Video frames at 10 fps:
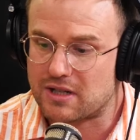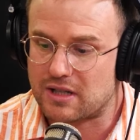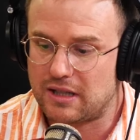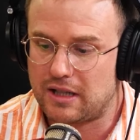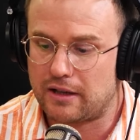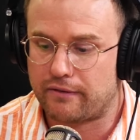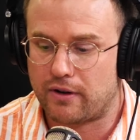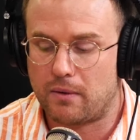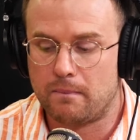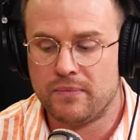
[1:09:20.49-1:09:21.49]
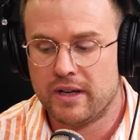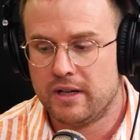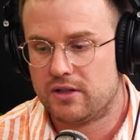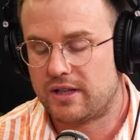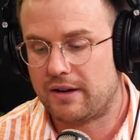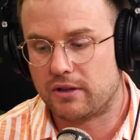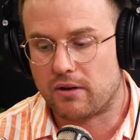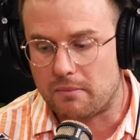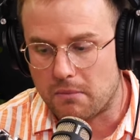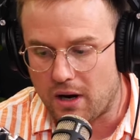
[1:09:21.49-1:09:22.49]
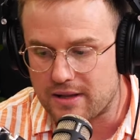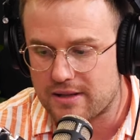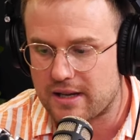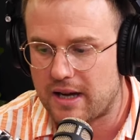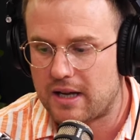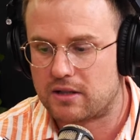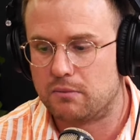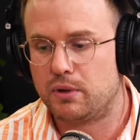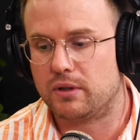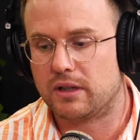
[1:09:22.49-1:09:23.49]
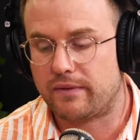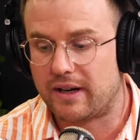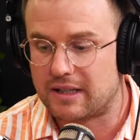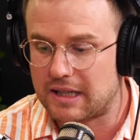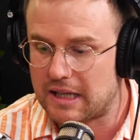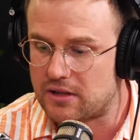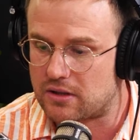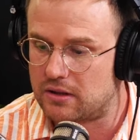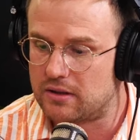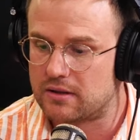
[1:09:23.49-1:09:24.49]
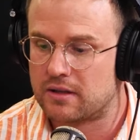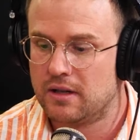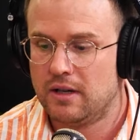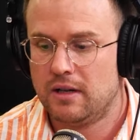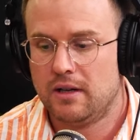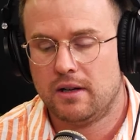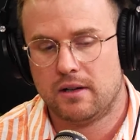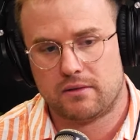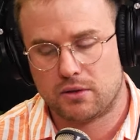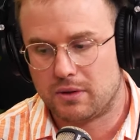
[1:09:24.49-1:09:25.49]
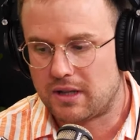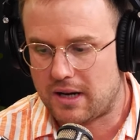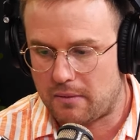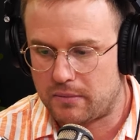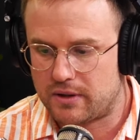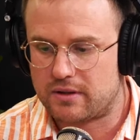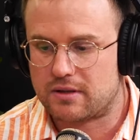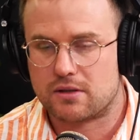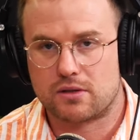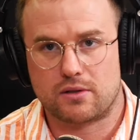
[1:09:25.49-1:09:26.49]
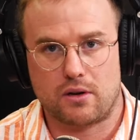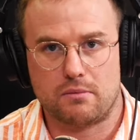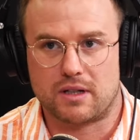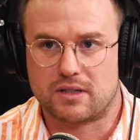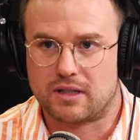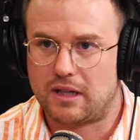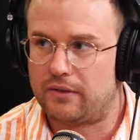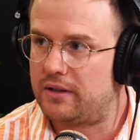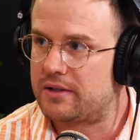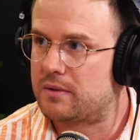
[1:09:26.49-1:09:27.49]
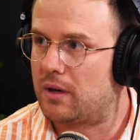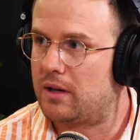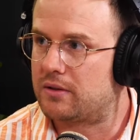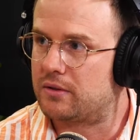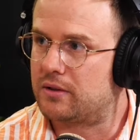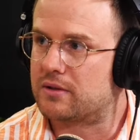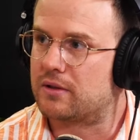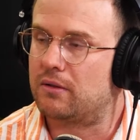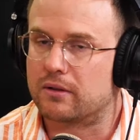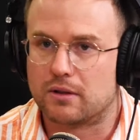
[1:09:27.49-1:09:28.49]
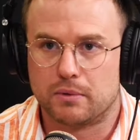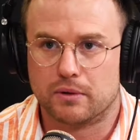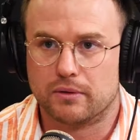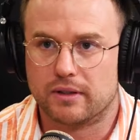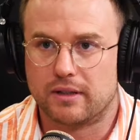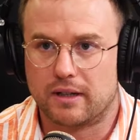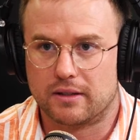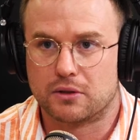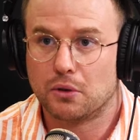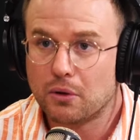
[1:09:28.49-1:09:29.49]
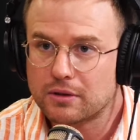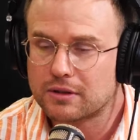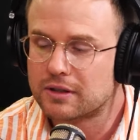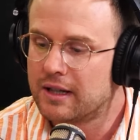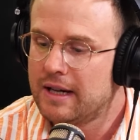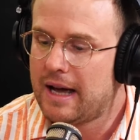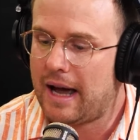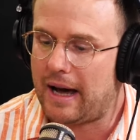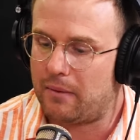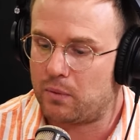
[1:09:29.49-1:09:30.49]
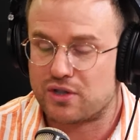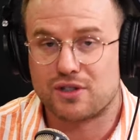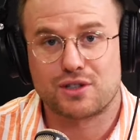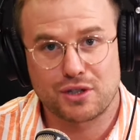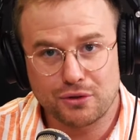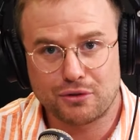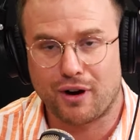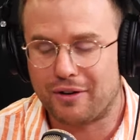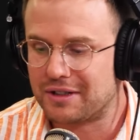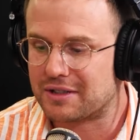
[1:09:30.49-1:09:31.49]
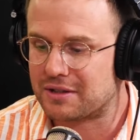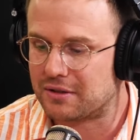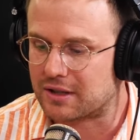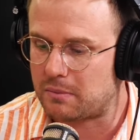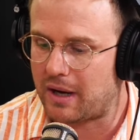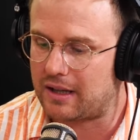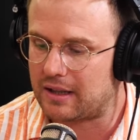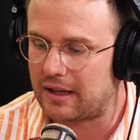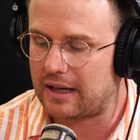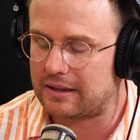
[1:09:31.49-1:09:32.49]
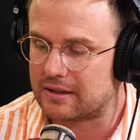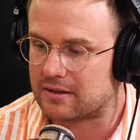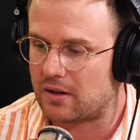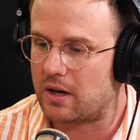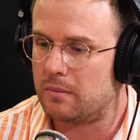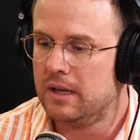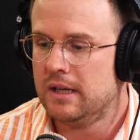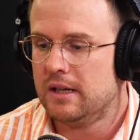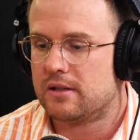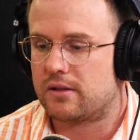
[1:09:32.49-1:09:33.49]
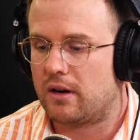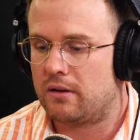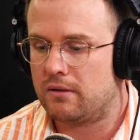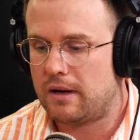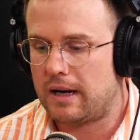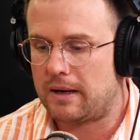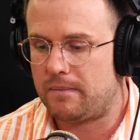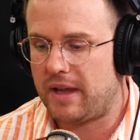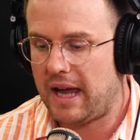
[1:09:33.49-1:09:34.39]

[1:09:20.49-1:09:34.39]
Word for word: much in here, from just having the right mindset to building the foundations doing the numbers, so much to cover. This is why it took us so long to build the darn course, um, which is still growing and still expanding at this time. So um,